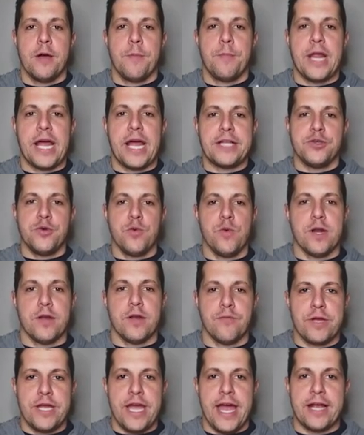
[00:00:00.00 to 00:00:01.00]
But I do want
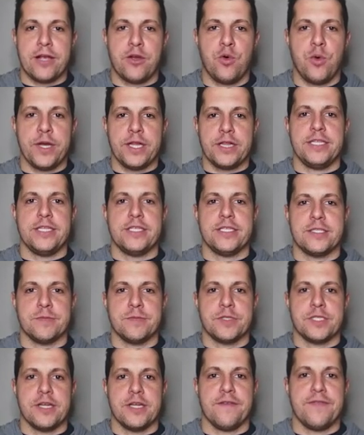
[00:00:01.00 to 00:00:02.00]
to react quickly to
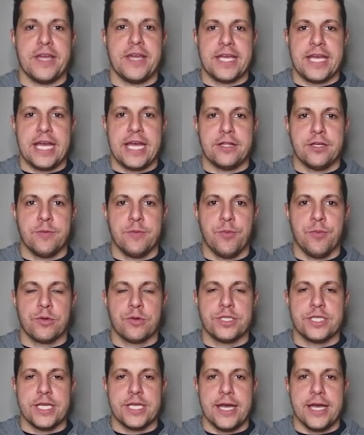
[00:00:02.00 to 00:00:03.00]
some stuff that Kalen
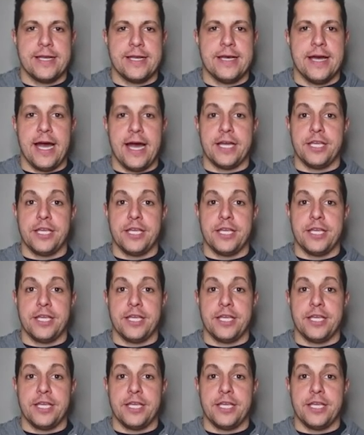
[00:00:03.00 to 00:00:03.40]
Deboer said.